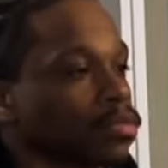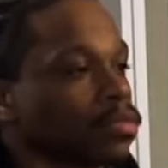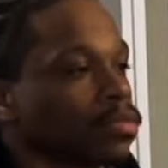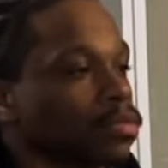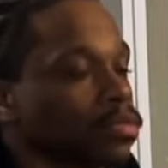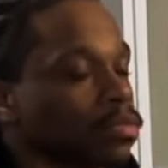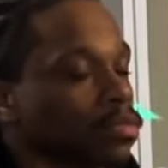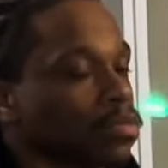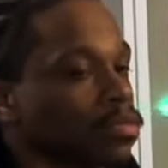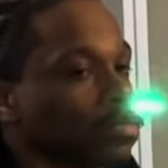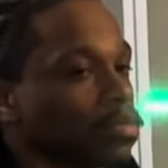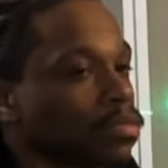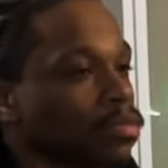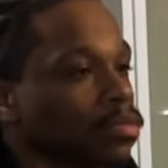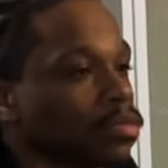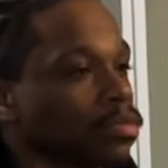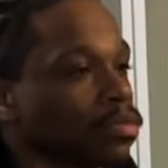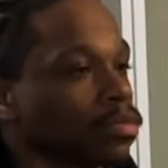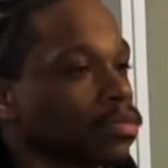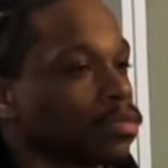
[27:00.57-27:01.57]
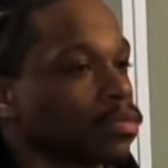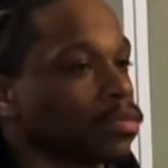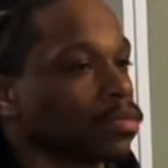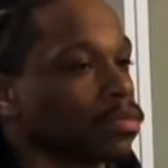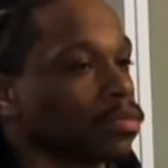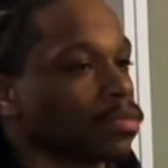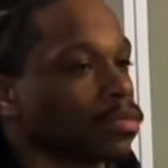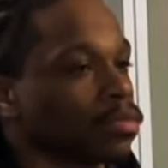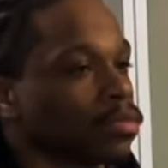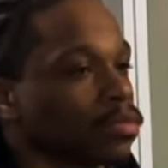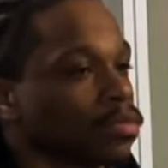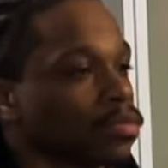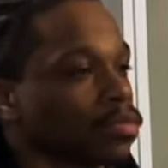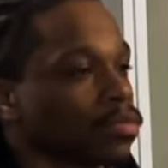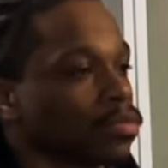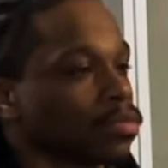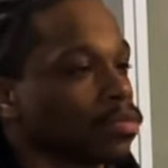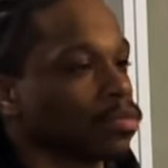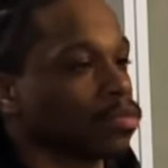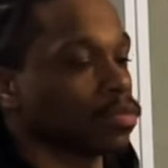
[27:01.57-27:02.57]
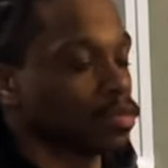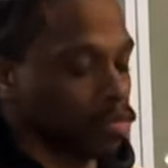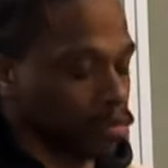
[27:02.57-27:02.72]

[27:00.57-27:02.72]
This person isn't speaking.